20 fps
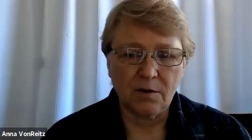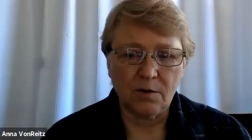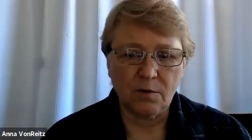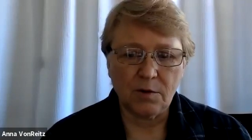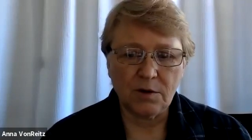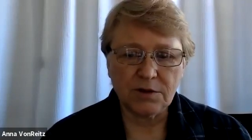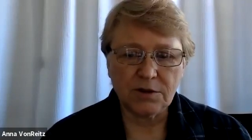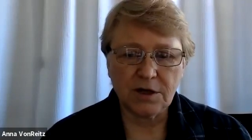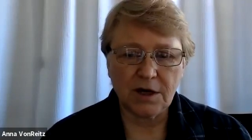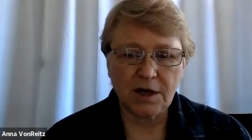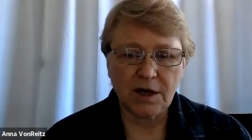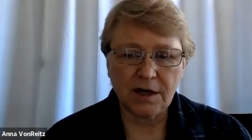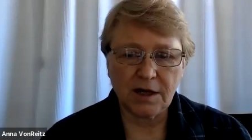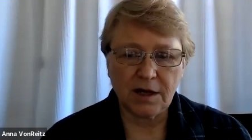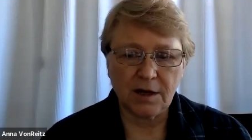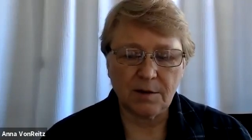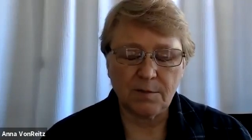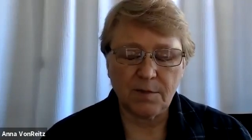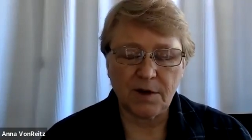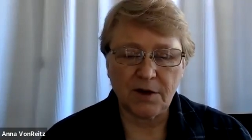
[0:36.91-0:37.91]
We're
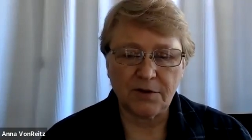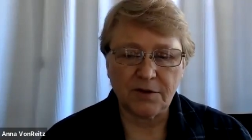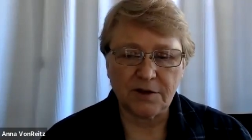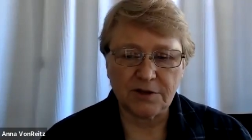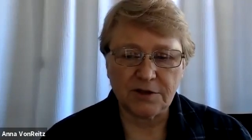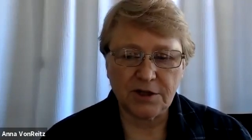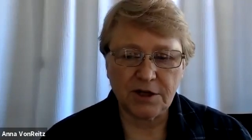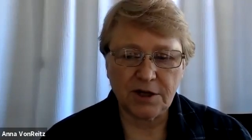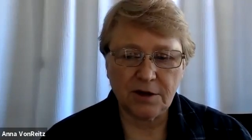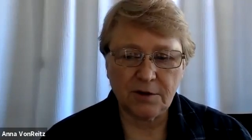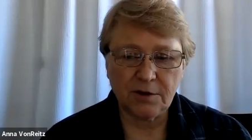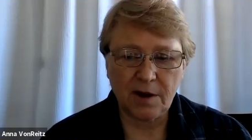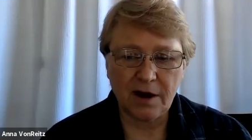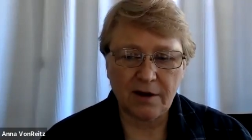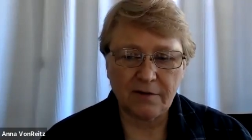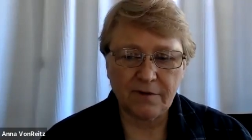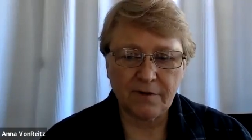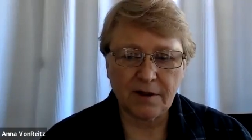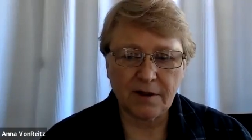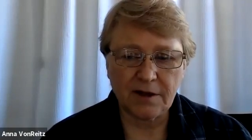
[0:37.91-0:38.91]
talking about the
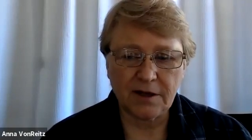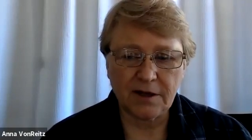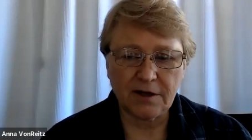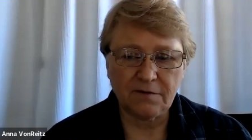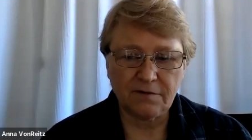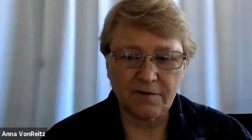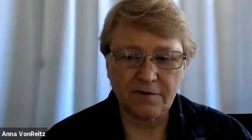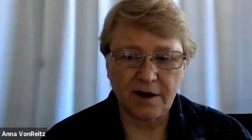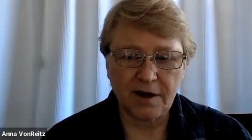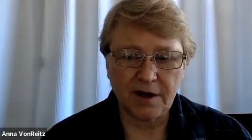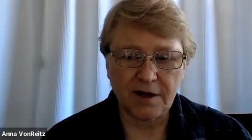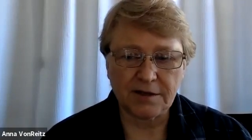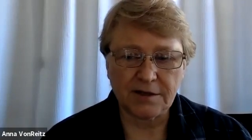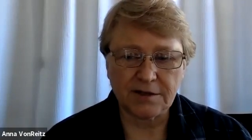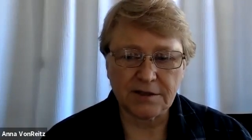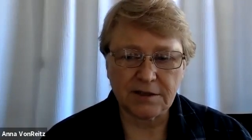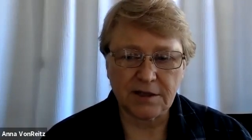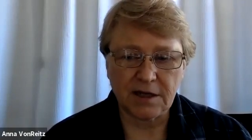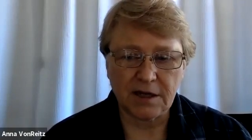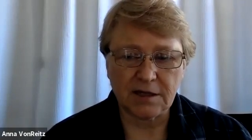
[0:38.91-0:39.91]
geographically
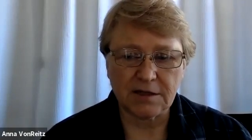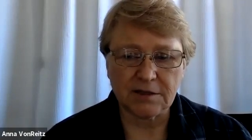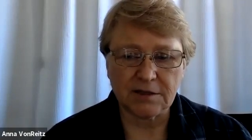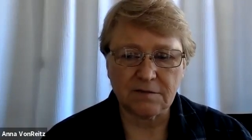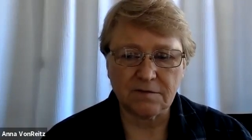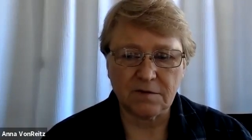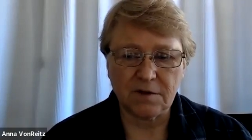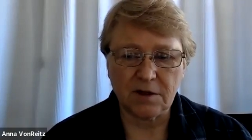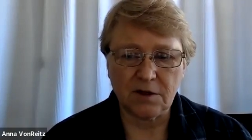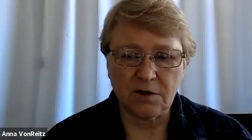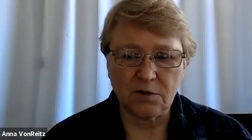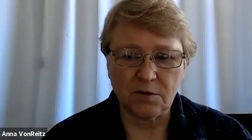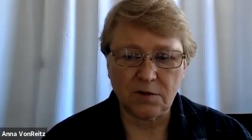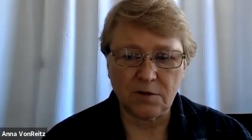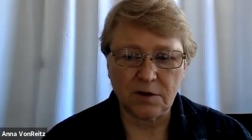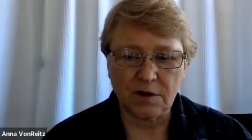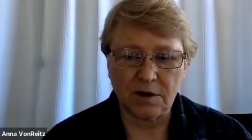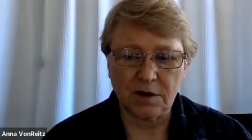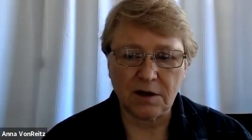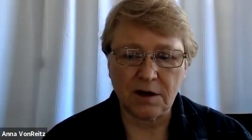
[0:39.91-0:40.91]
defined states of the
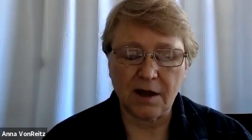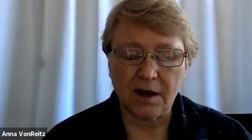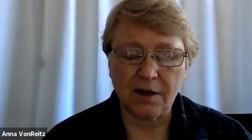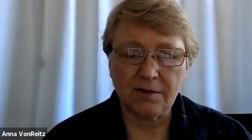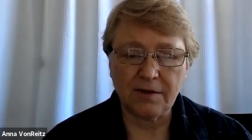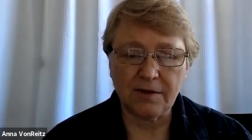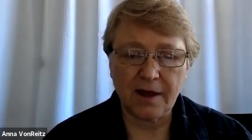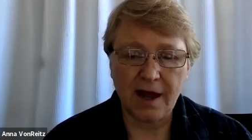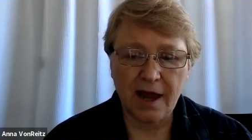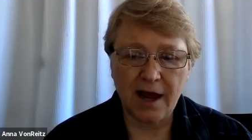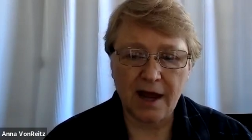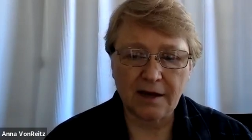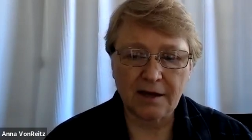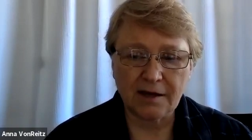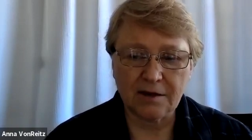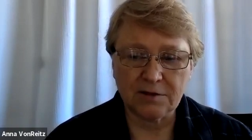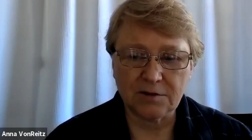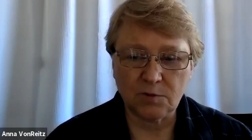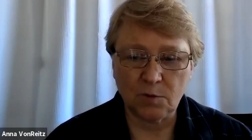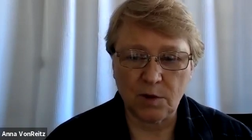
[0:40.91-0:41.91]
Union, and that
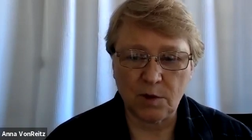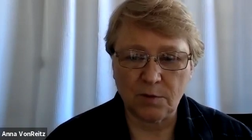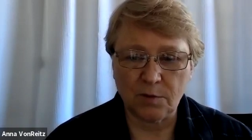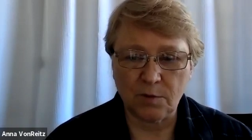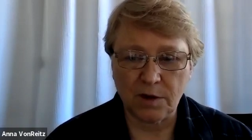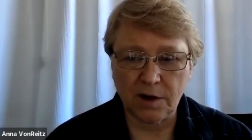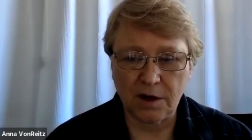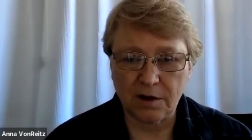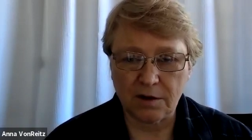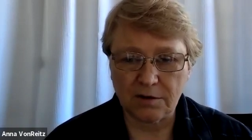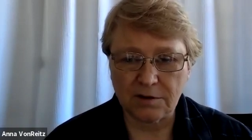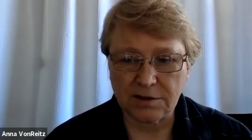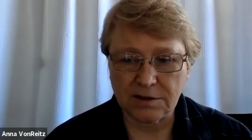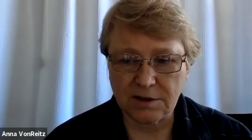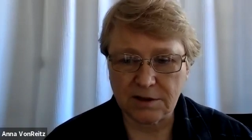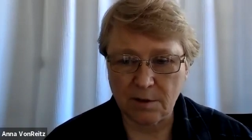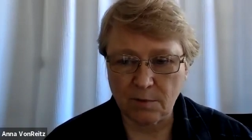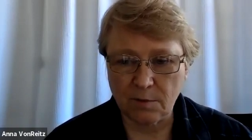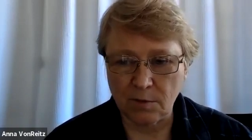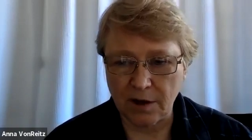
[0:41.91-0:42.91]
is what we are
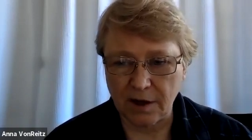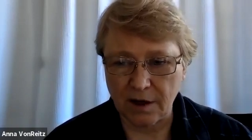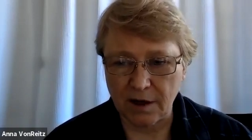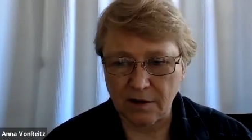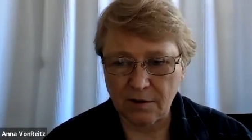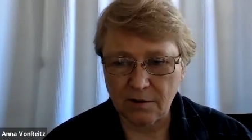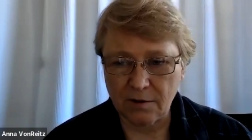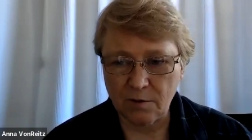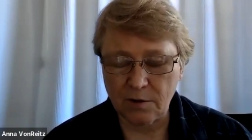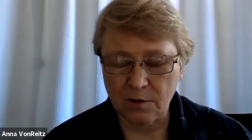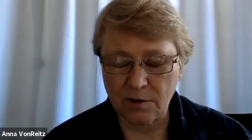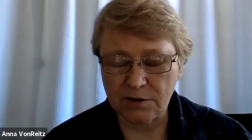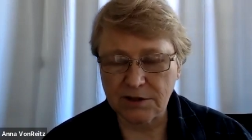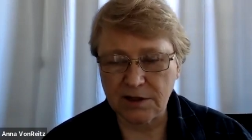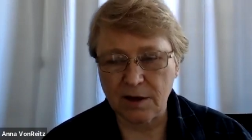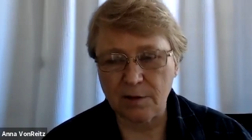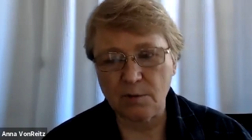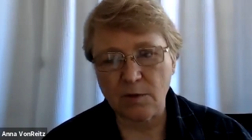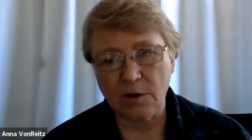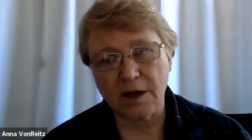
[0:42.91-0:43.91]
assembling. We're
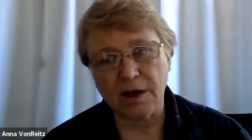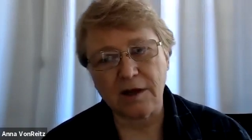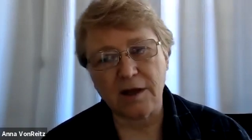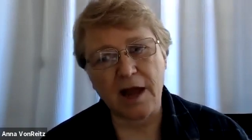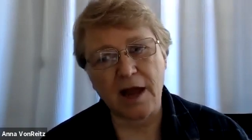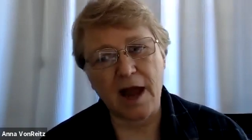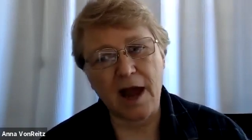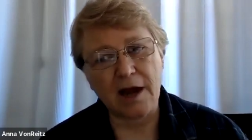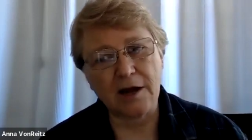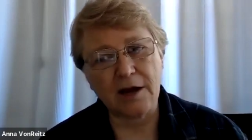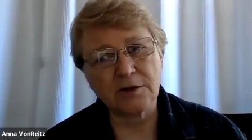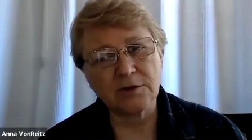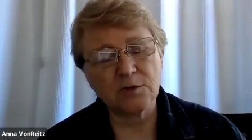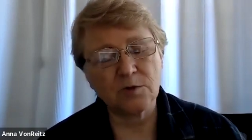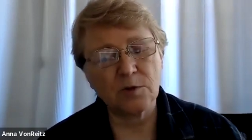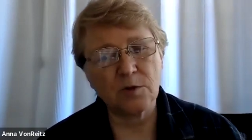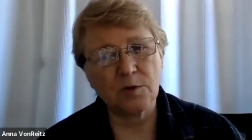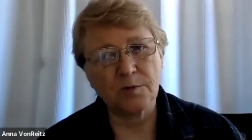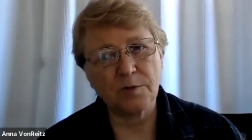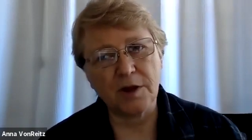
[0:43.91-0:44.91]
assembling the
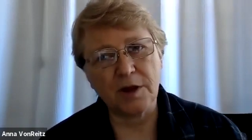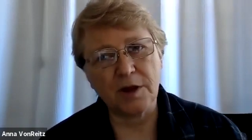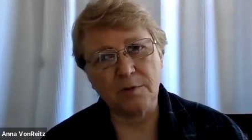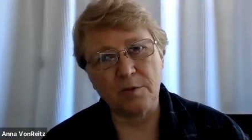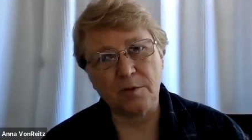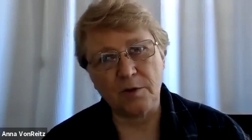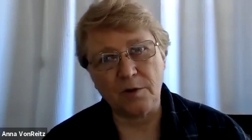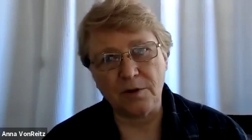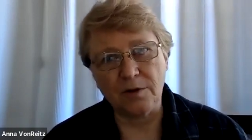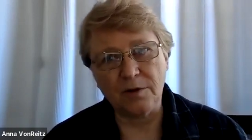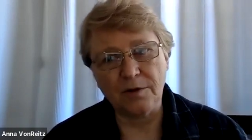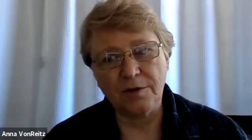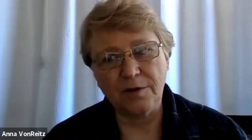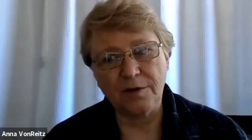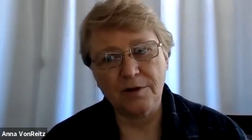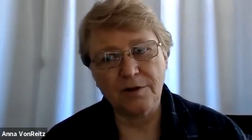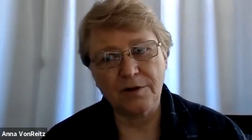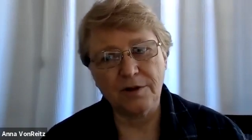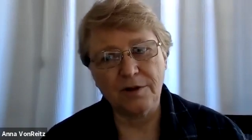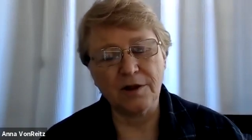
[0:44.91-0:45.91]
actual people,
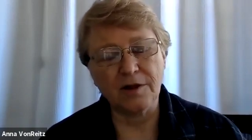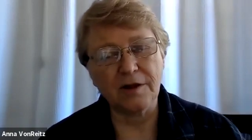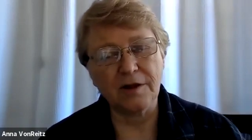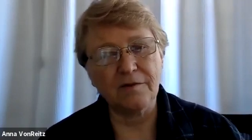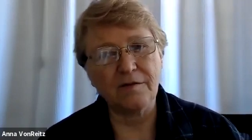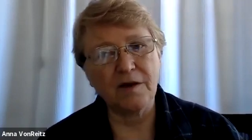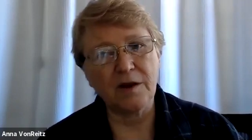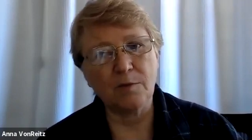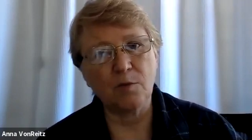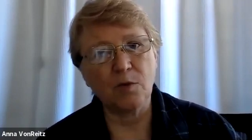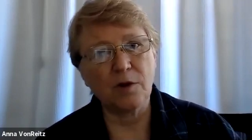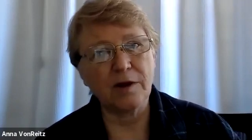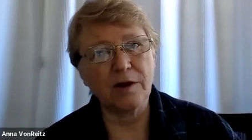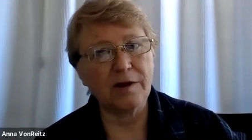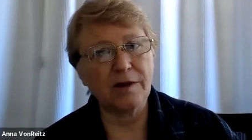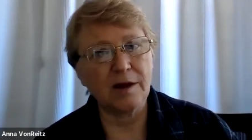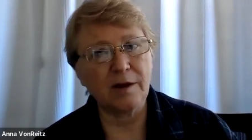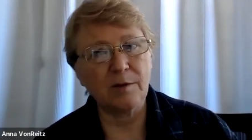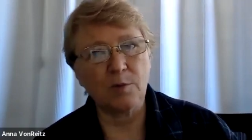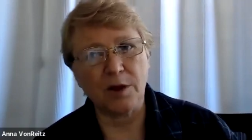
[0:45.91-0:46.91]
the living,
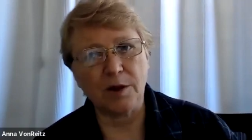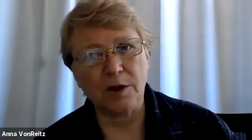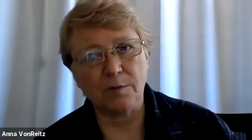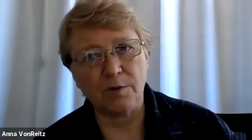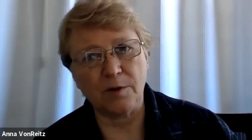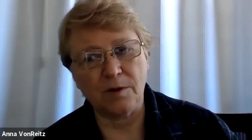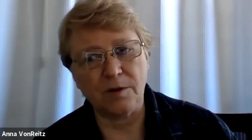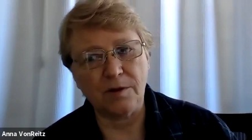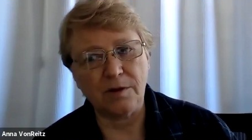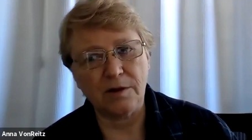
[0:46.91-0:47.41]
breathing people